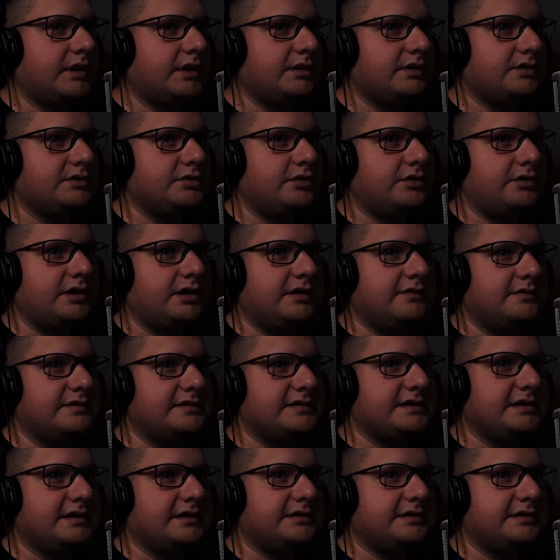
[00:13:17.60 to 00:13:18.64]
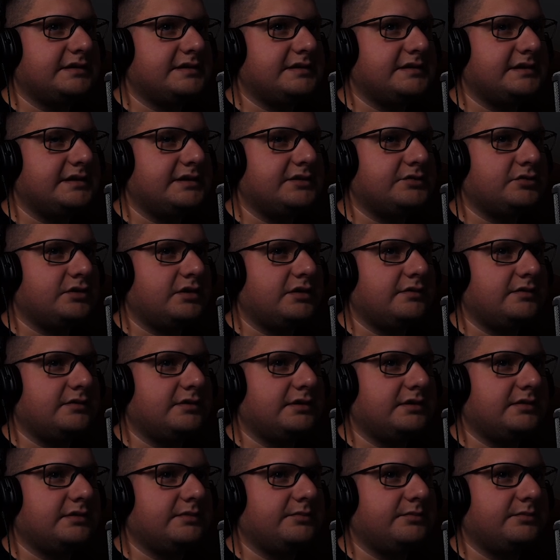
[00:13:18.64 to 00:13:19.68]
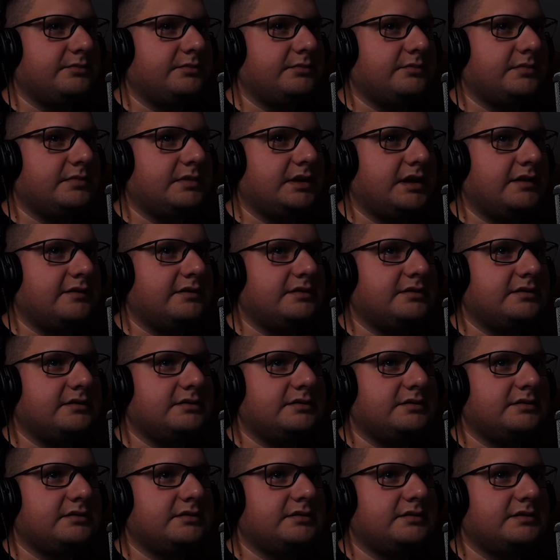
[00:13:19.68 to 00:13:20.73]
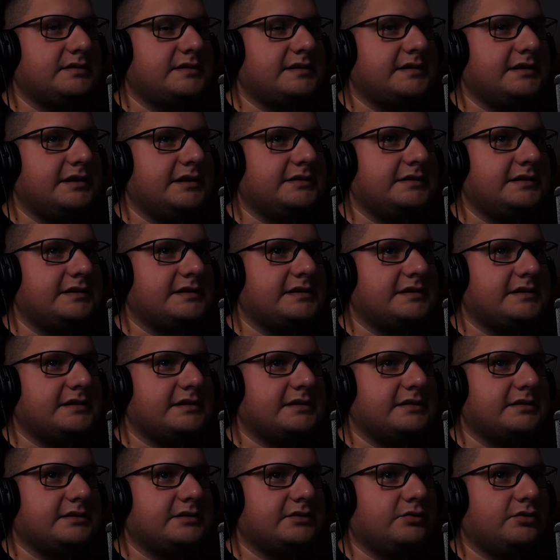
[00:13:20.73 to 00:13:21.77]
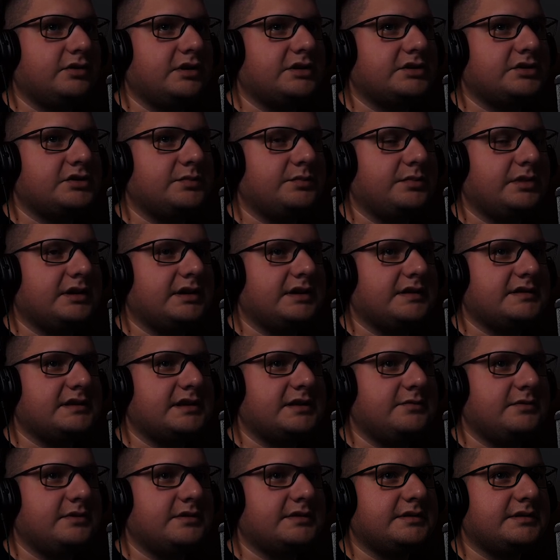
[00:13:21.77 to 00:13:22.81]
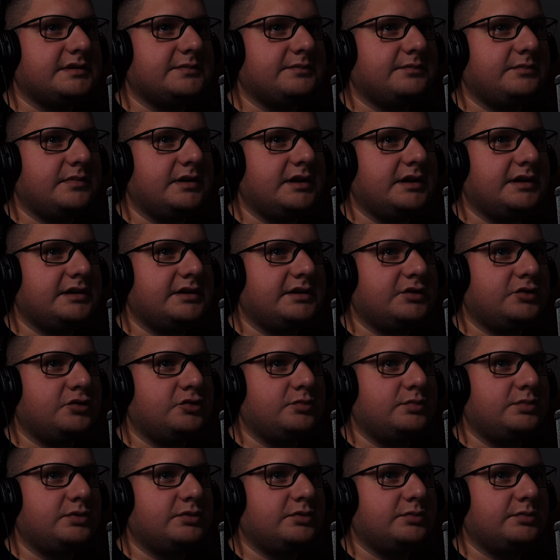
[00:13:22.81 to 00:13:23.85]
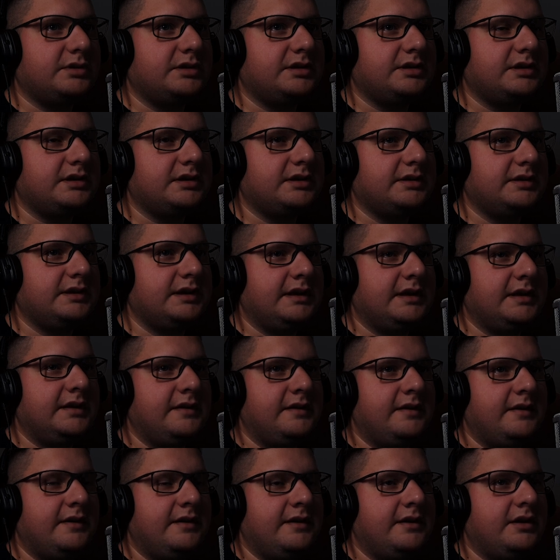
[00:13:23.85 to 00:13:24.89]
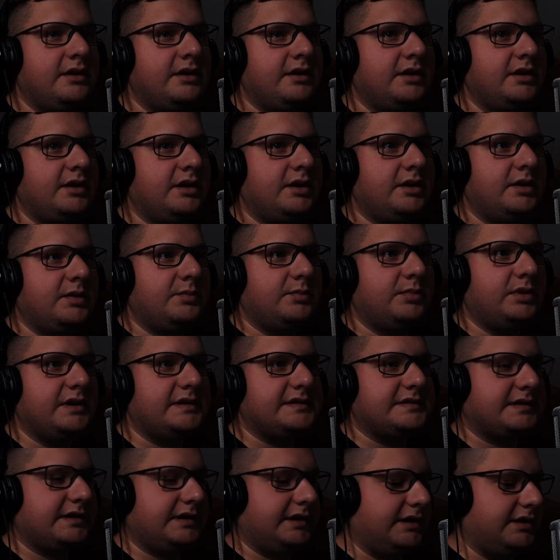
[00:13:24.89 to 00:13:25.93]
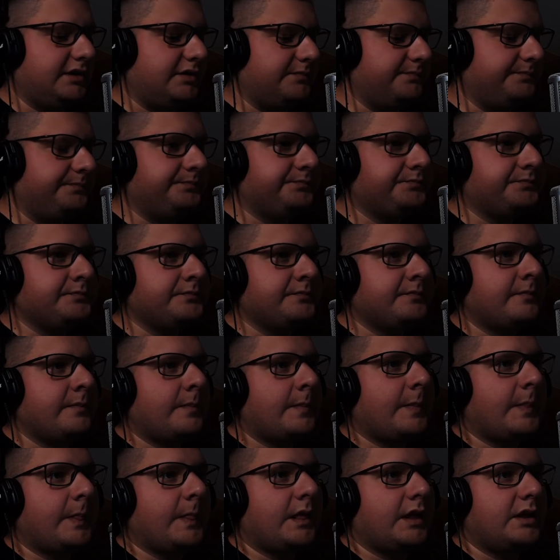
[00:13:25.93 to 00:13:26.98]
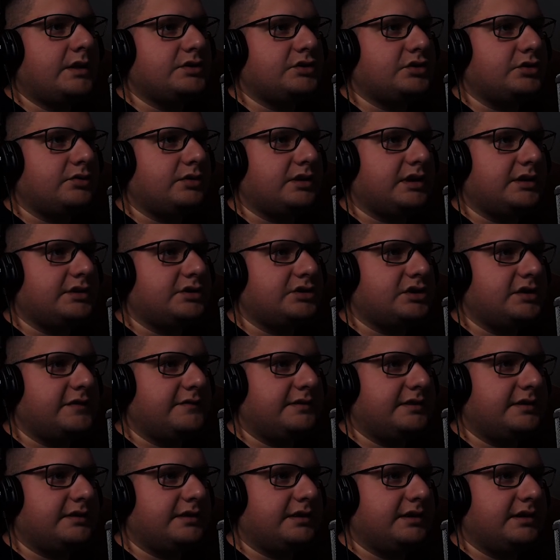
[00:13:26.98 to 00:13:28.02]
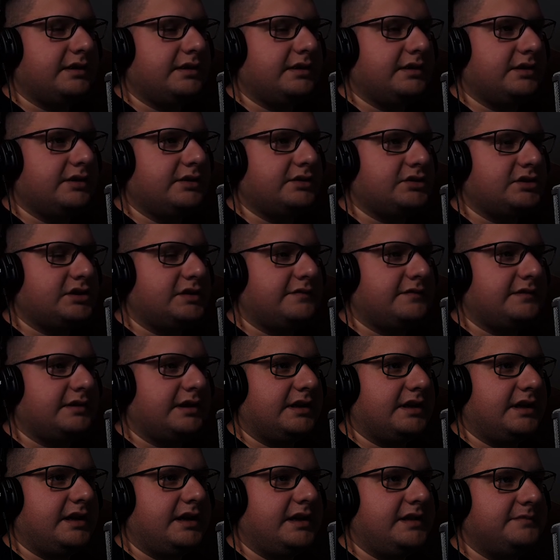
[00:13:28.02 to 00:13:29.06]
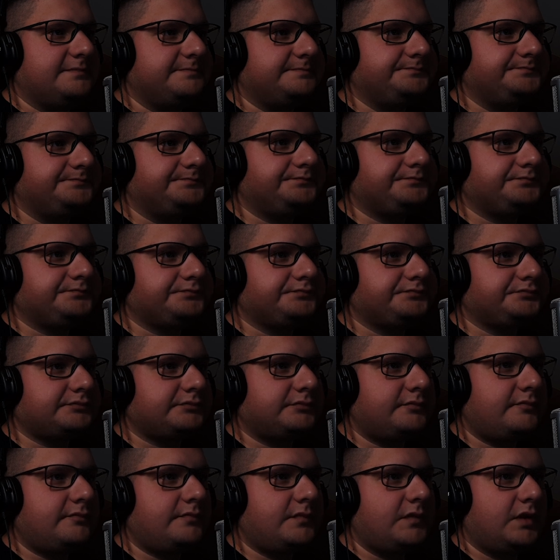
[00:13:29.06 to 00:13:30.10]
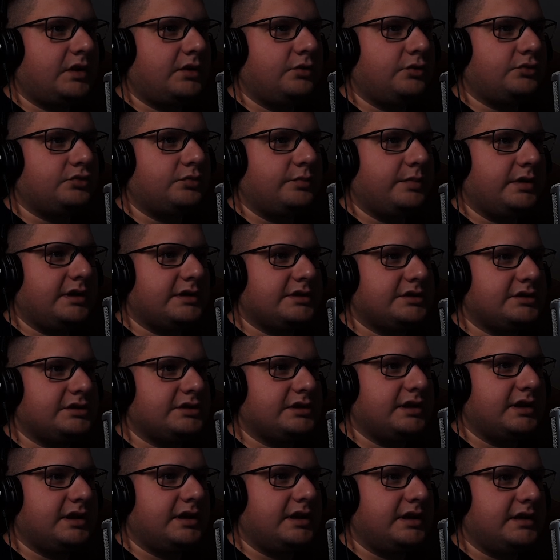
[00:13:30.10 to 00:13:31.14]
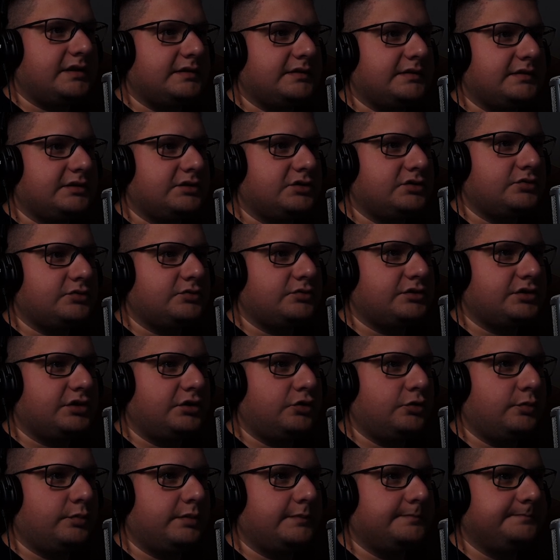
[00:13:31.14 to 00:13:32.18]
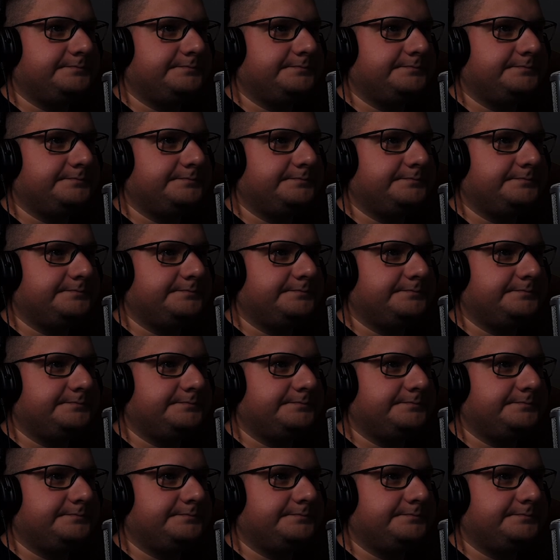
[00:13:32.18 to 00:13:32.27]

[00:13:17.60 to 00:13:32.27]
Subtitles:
Sorry, I will select this scene. So I will select this collection because I want my cube to be placed here. So hit Shift A, go to Mesh and choose Cube.